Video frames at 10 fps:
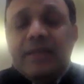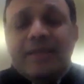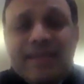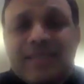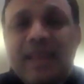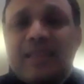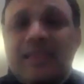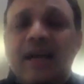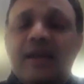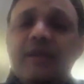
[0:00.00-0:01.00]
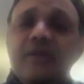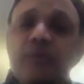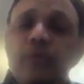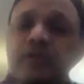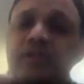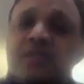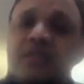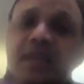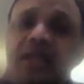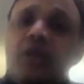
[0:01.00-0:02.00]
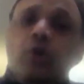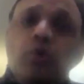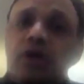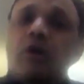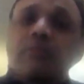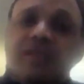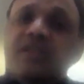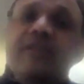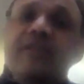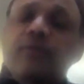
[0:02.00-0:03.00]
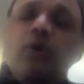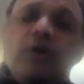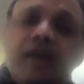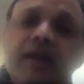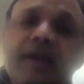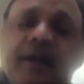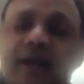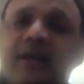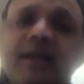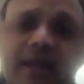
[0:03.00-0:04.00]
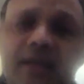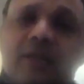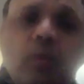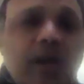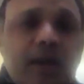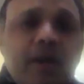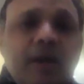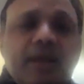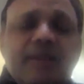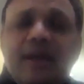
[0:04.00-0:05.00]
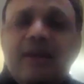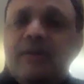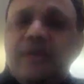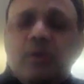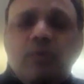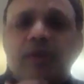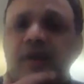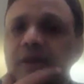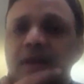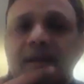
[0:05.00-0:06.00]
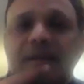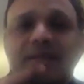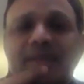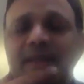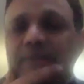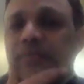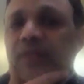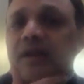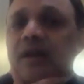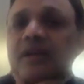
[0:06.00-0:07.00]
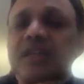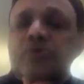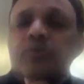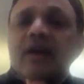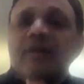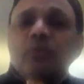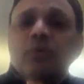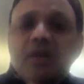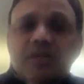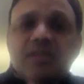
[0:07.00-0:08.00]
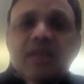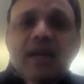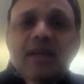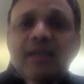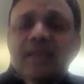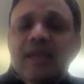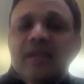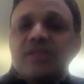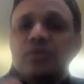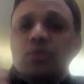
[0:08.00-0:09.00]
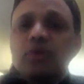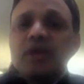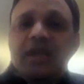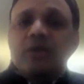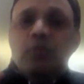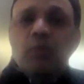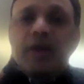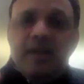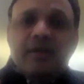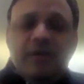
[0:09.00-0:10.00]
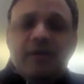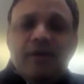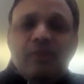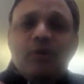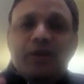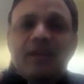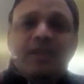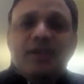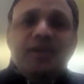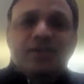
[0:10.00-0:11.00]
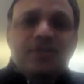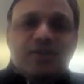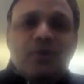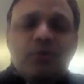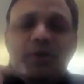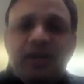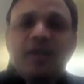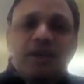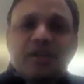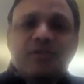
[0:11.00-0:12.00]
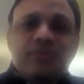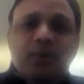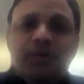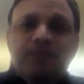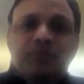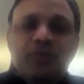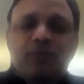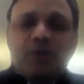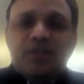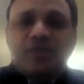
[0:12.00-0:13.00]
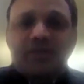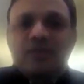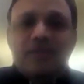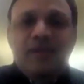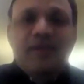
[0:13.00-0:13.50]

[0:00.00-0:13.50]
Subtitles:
things like that, you will see new economies leapfrogging, India leading the way. That, you know, we, the countries will have to understand that there is no need to wait for 10 years or 20 years for this